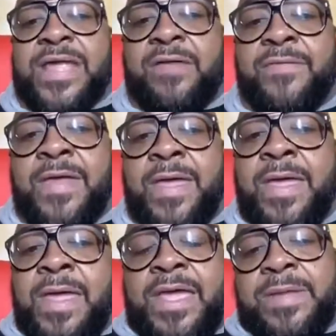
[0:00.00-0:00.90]
he'd be
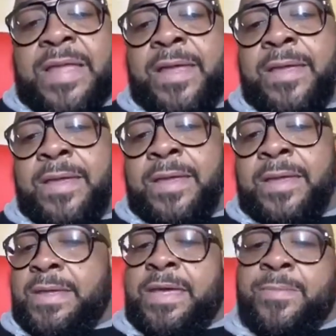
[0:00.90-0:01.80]
like, yeah,
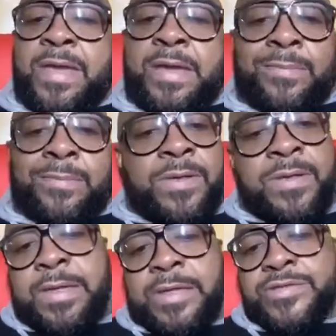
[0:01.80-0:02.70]
man, I'm
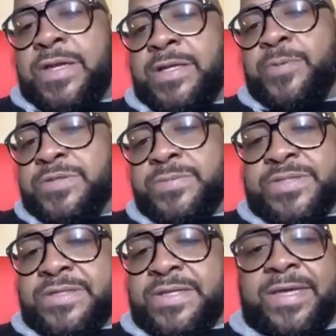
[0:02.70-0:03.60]
trying to put some
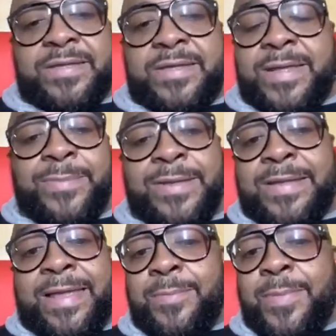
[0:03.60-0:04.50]
shit together. And I'd be
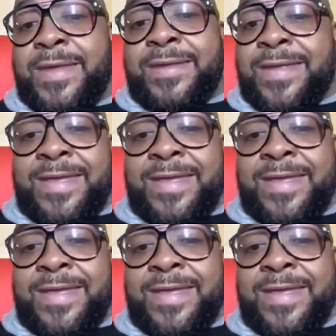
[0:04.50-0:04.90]
like, man,